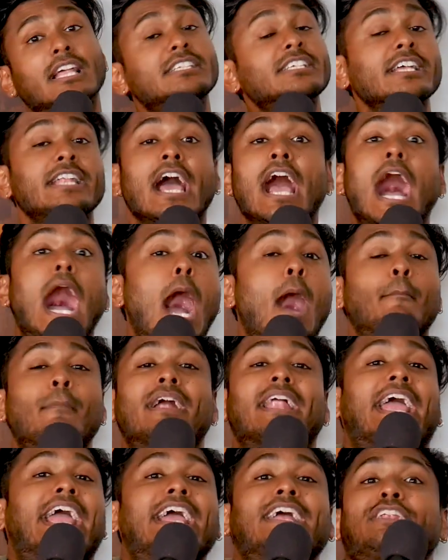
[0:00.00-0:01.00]
Listen, I'm
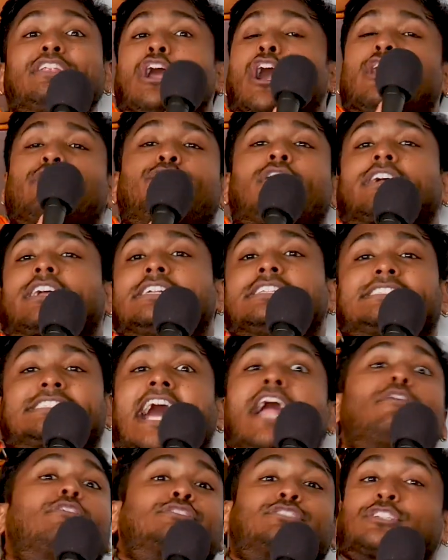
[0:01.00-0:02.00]
not hating on fucking
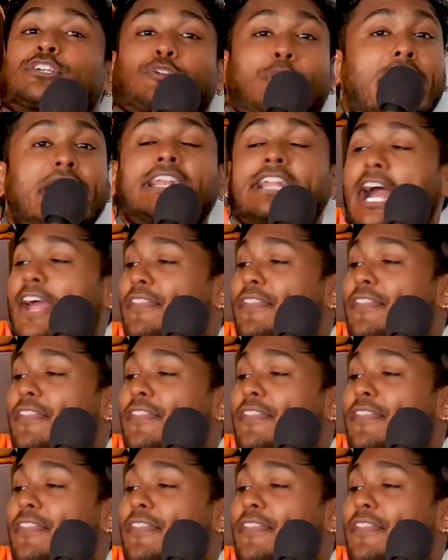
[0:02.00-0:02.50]
Cyrus the Great.